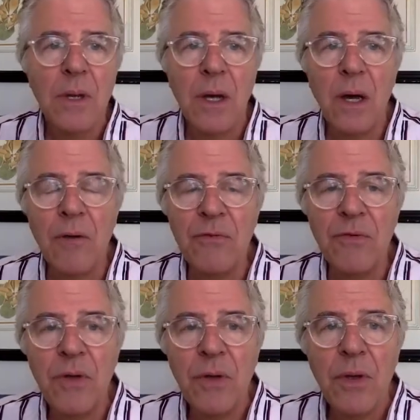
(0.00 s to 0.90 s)

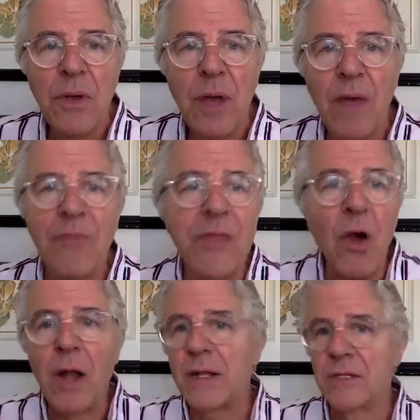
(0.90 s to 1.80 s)
of the
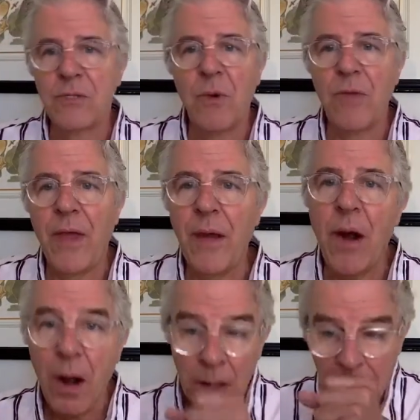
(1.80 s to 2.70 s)
audience where they
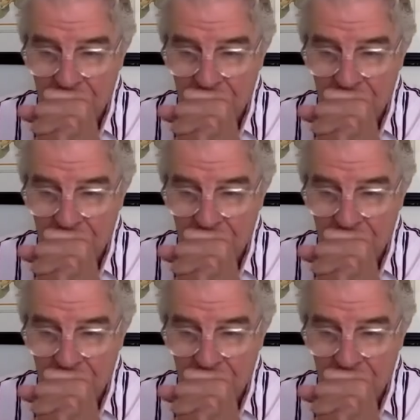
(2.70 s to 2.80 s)
are.